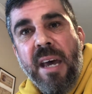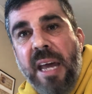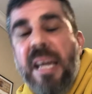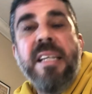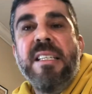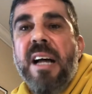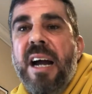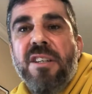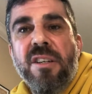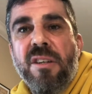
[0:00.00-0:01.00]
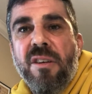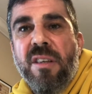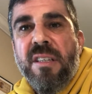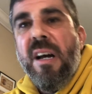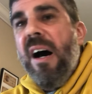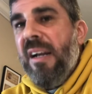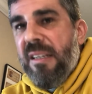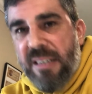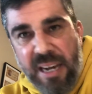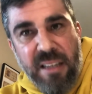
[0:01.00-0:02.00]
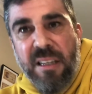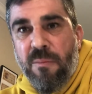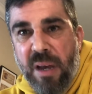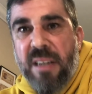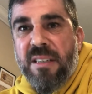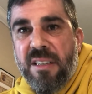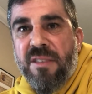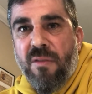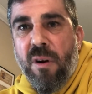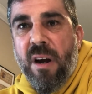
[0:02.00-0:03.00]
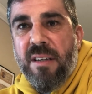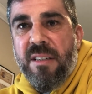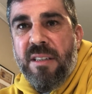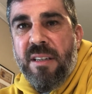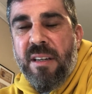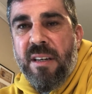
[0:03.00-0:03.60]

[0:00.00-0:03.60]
And he desires to do this on a daily basis for us.